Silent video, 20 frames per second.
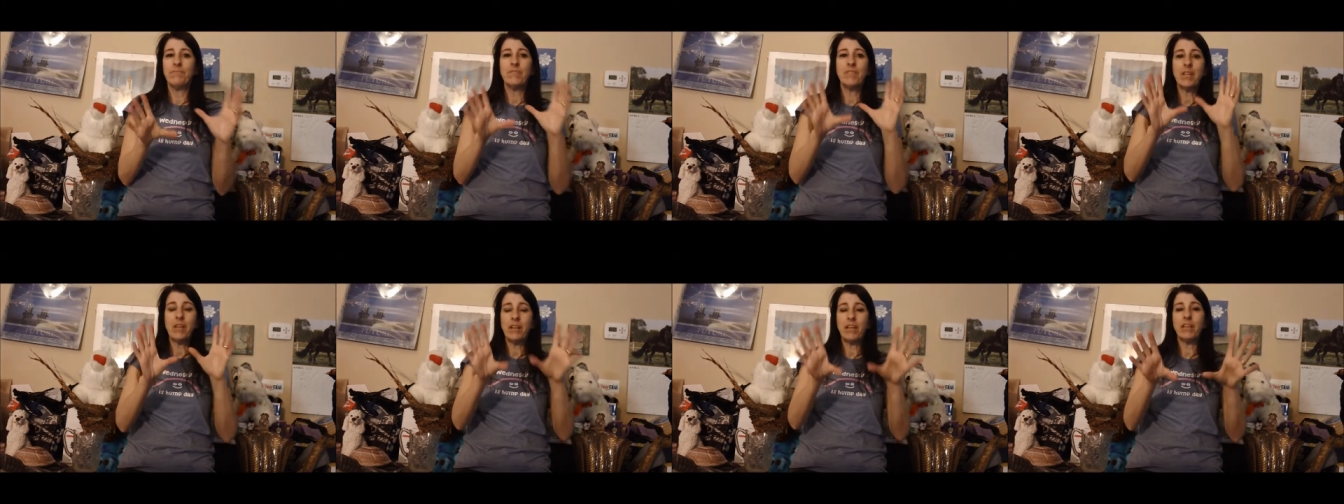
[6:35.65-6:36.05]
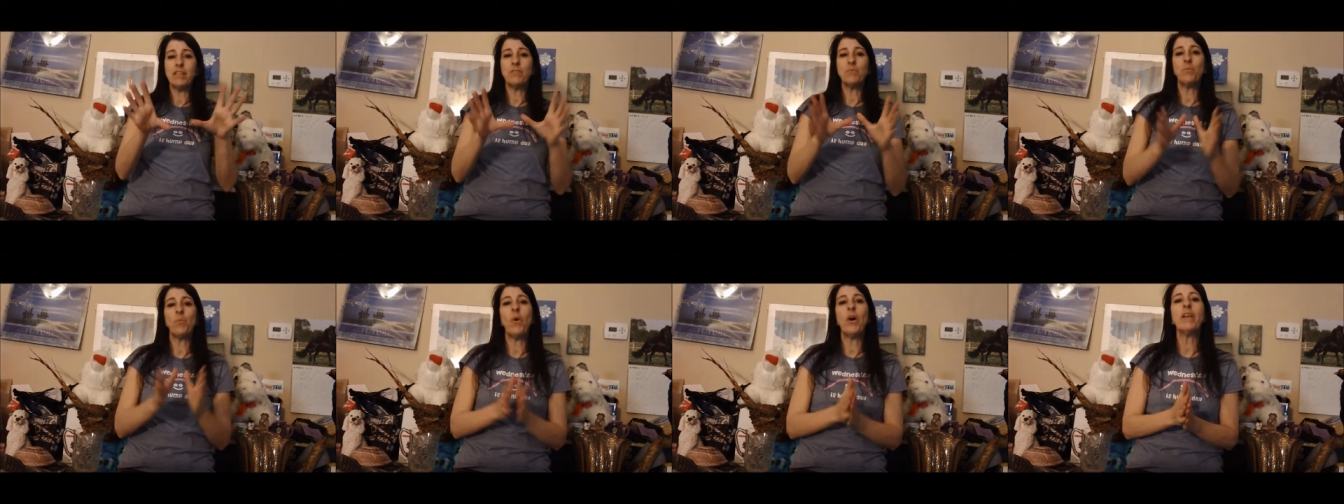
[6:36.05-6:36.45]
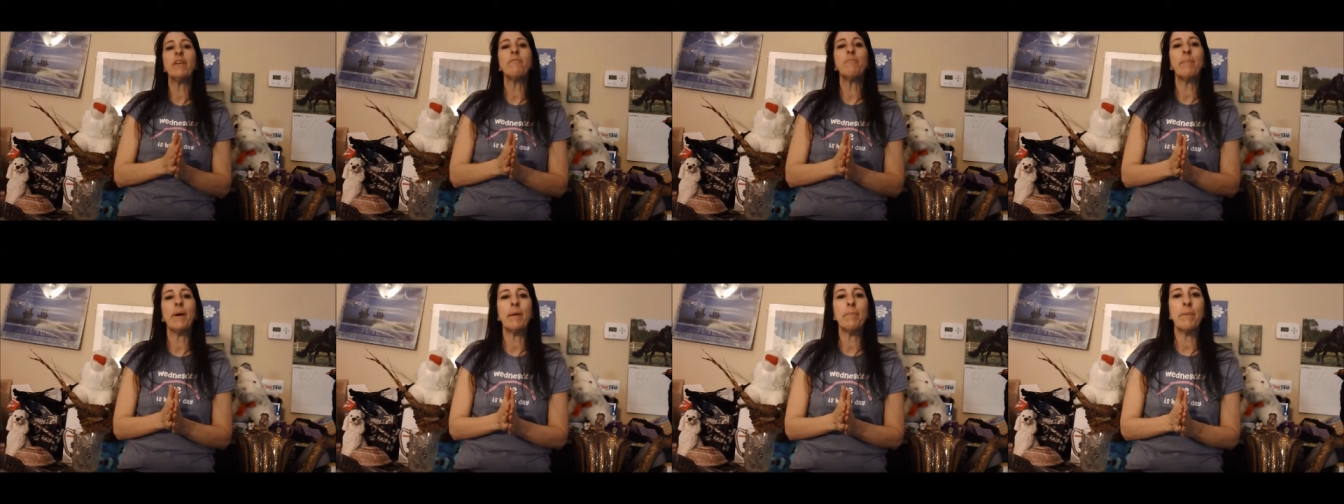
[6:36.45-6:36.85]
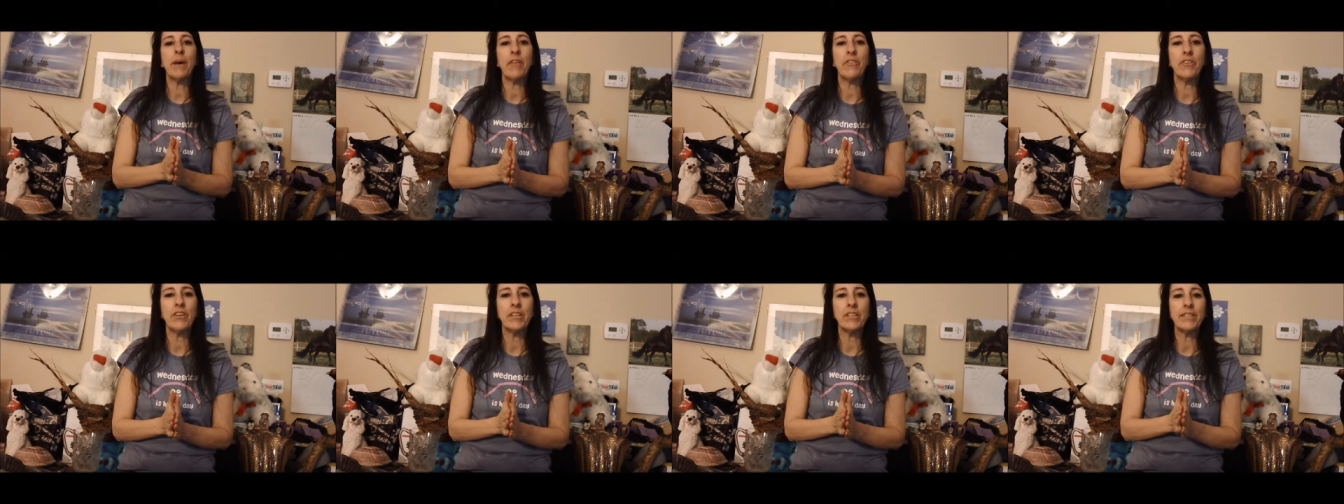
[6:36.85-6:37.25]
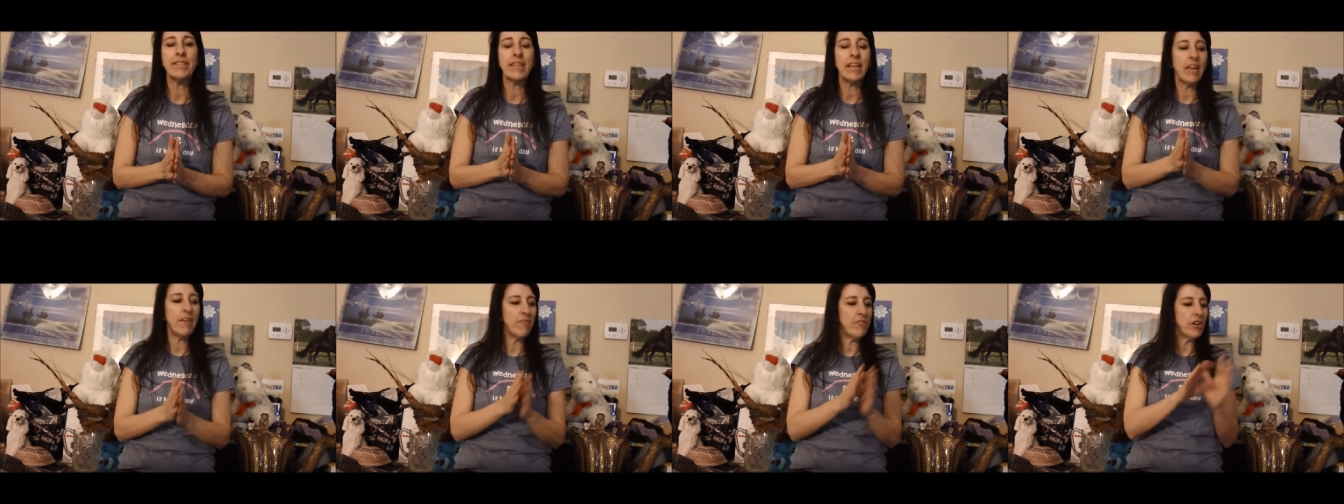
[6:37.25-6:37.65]
So here's one of my
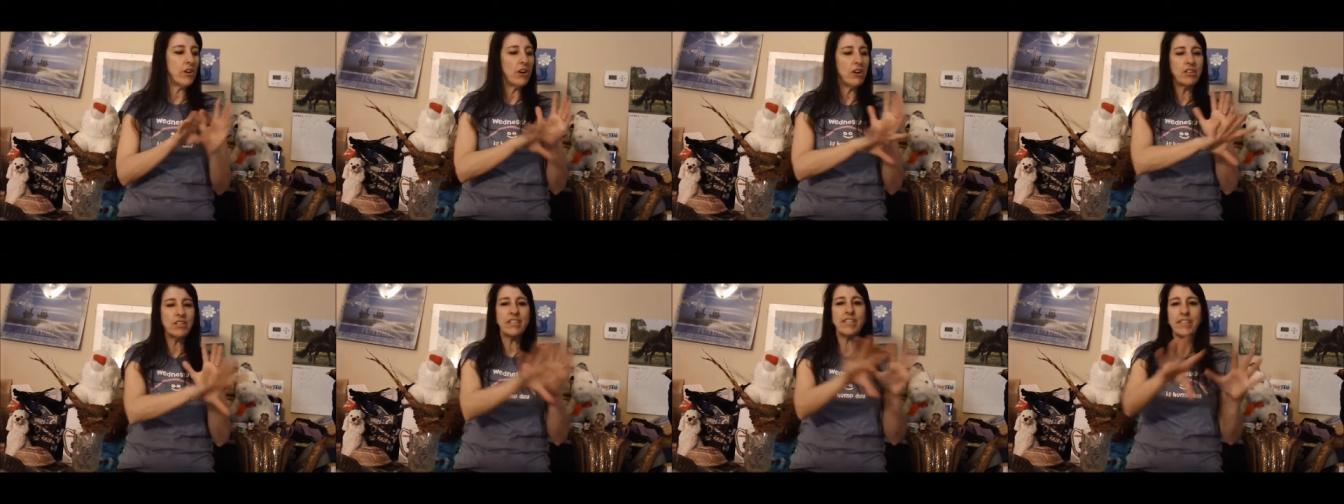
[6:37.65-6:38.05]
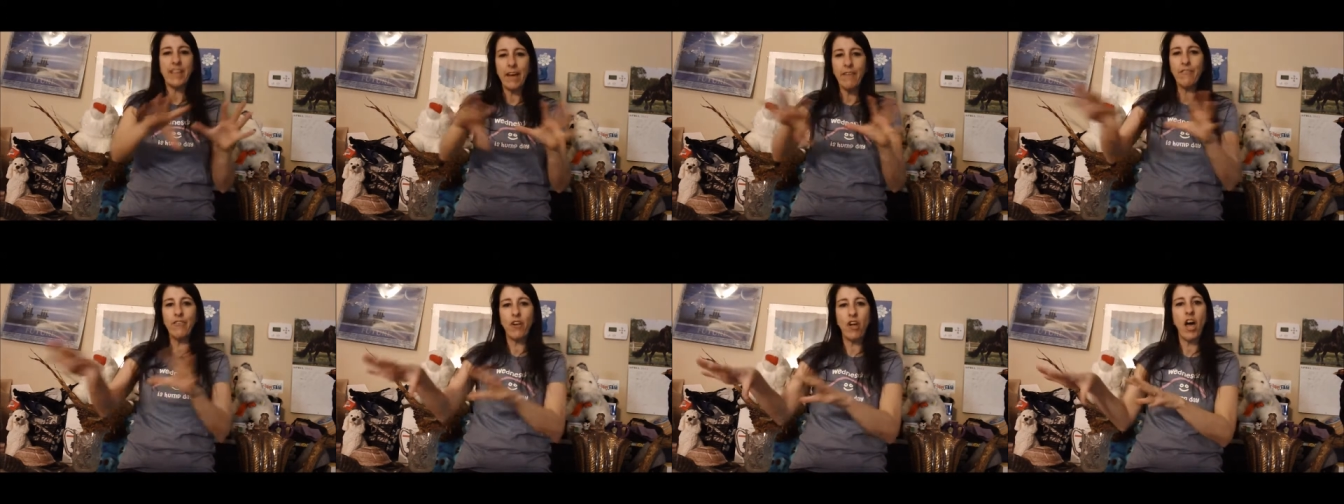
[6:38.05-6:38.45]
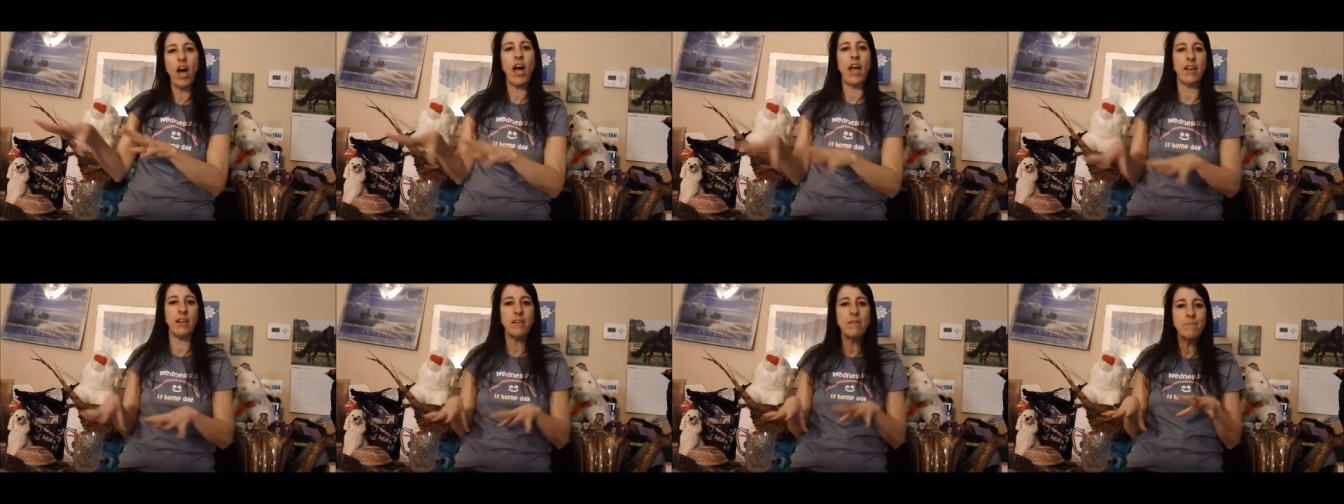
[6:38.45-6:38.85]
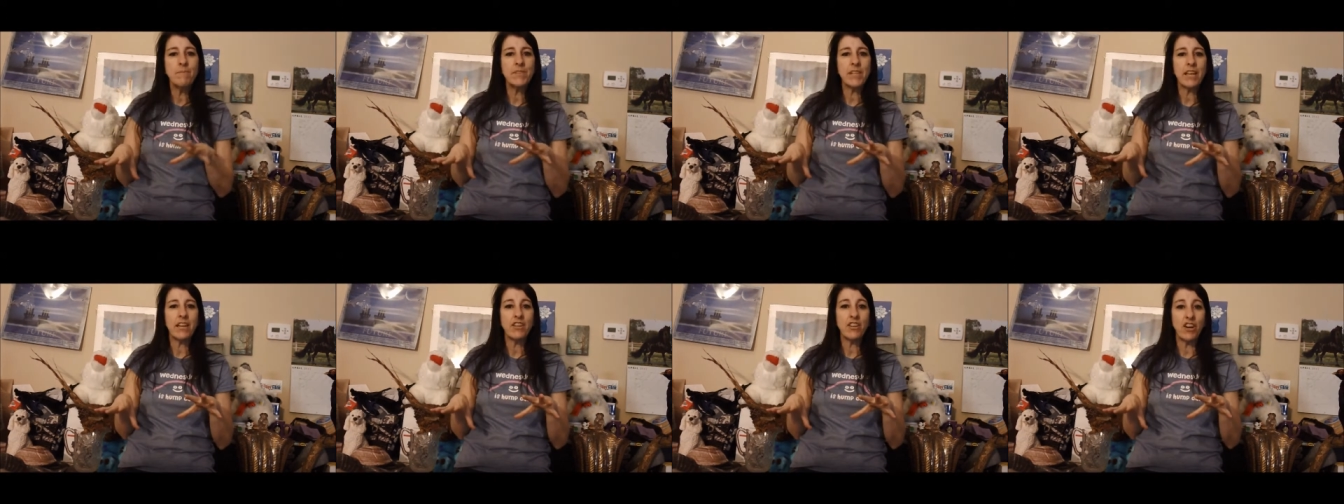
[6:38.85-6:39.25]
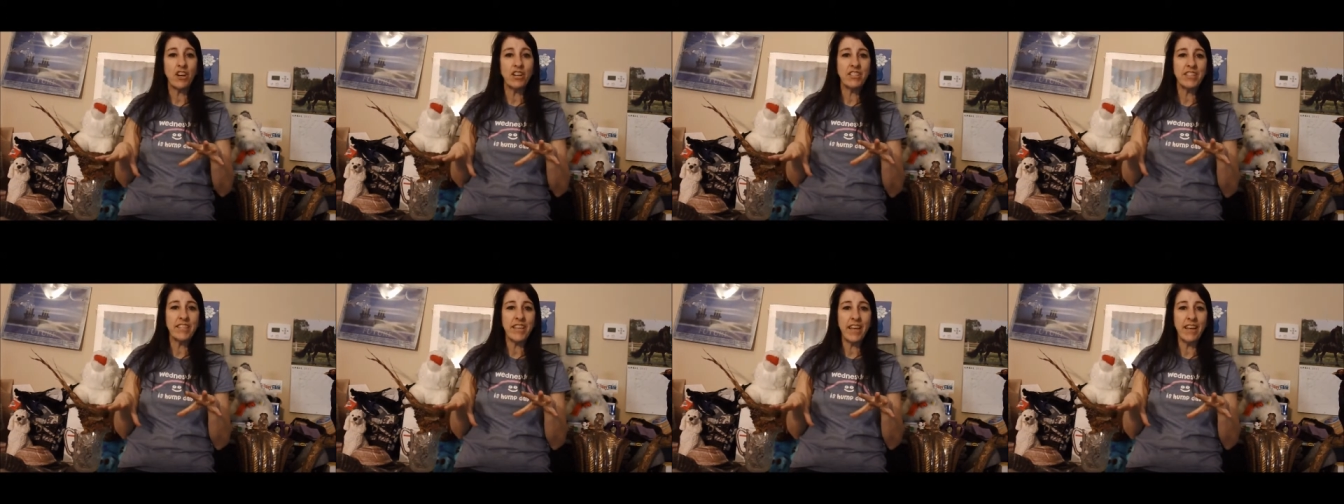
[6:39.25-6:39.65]
methods. If there are several items at a
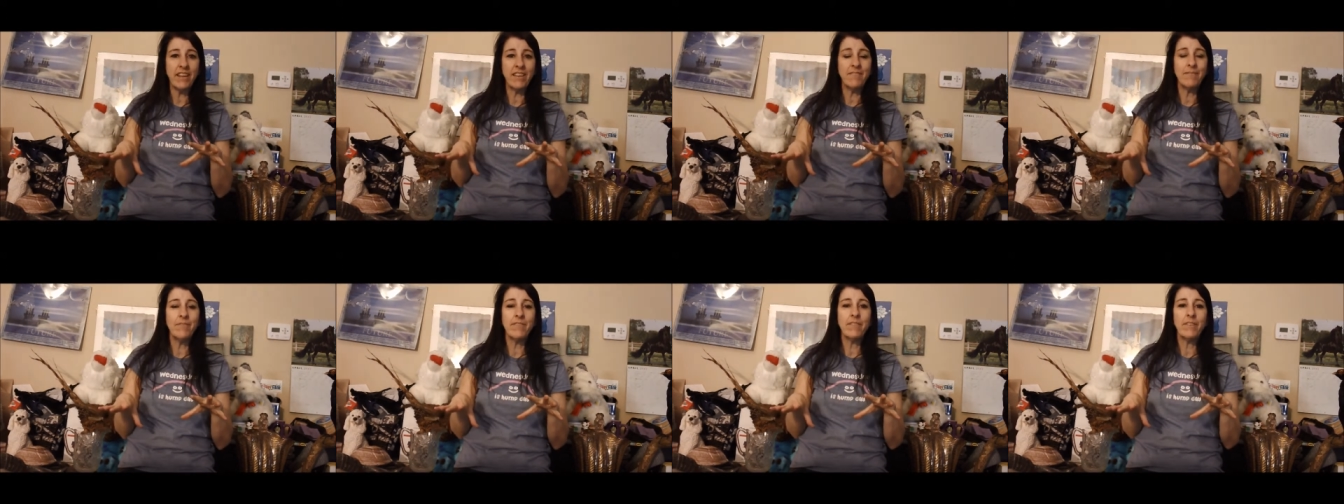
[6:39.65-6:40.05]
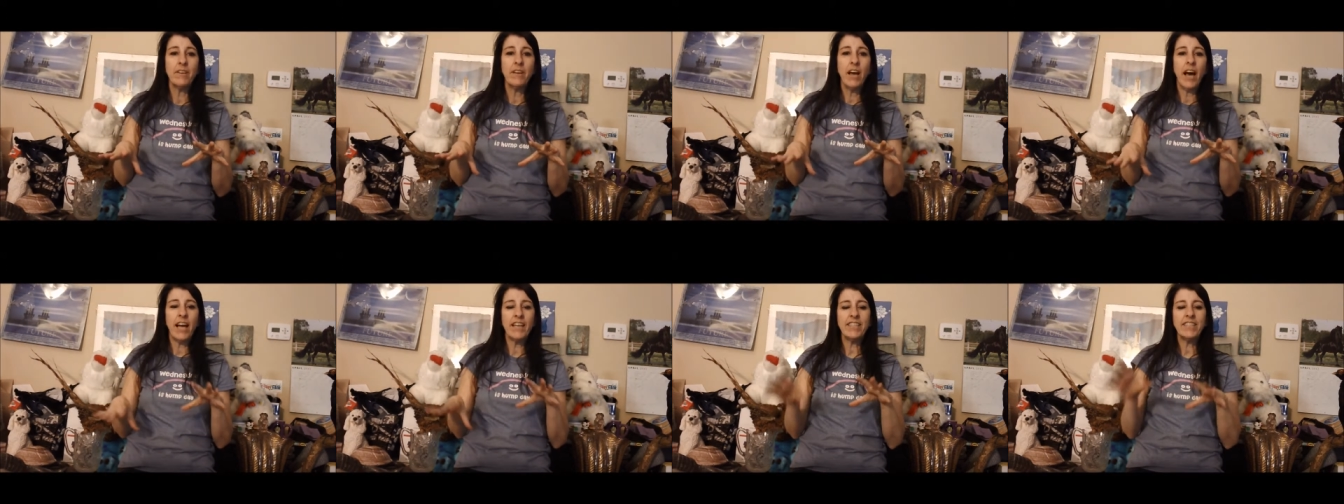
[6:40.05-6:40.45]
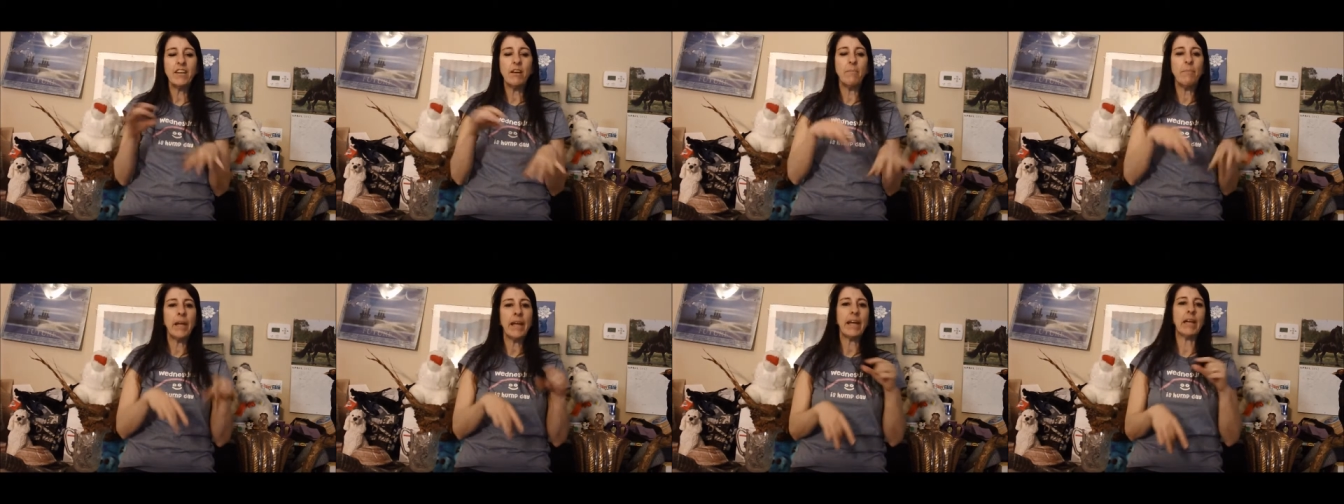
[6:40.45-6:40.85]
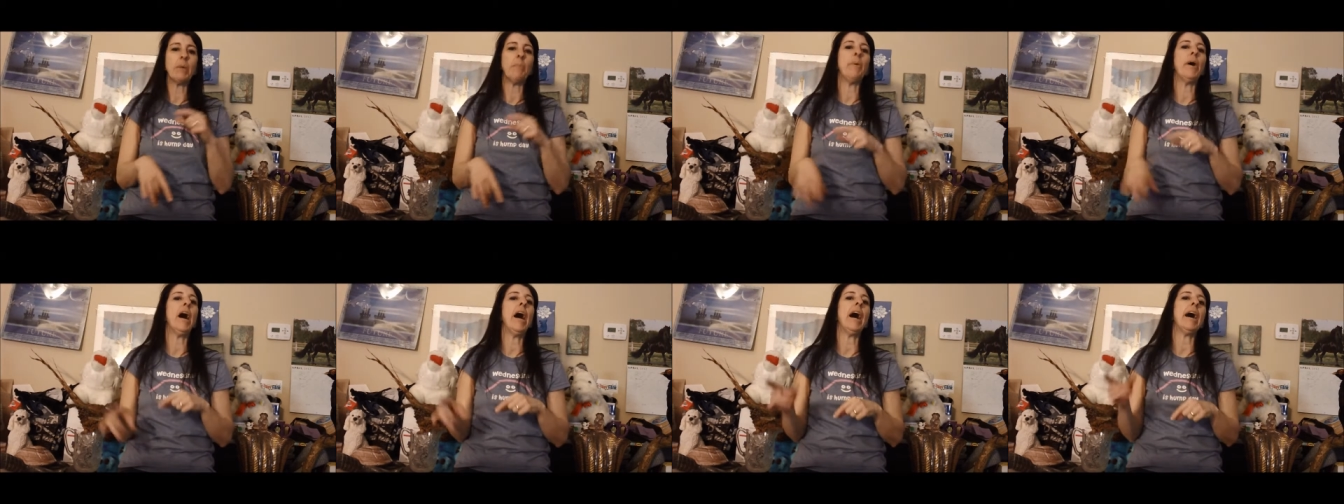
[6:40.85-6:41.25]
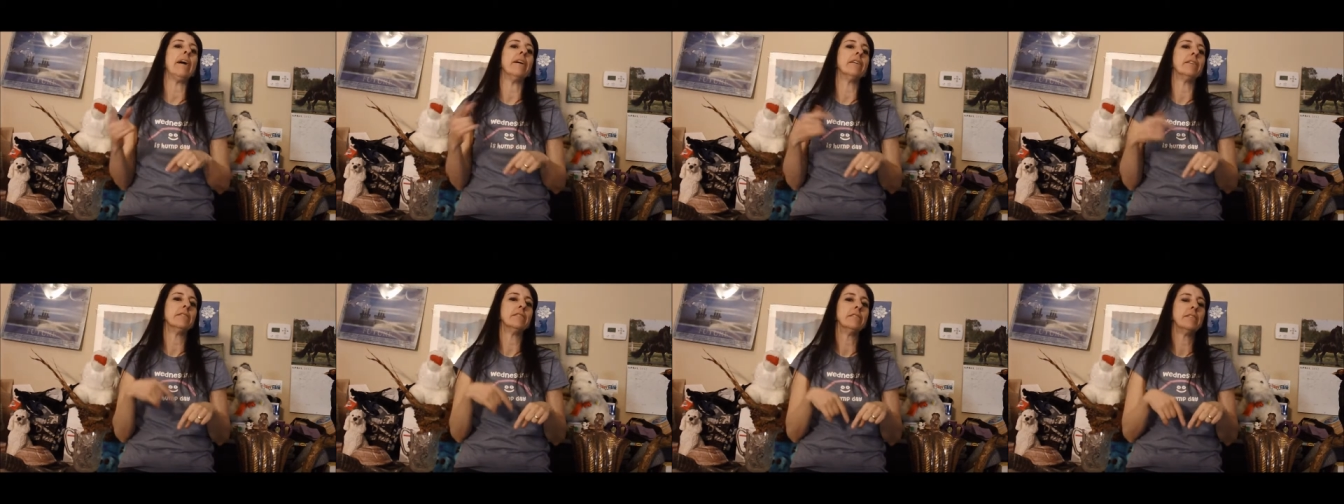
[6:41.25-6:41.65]
yard sale, I start making a pile.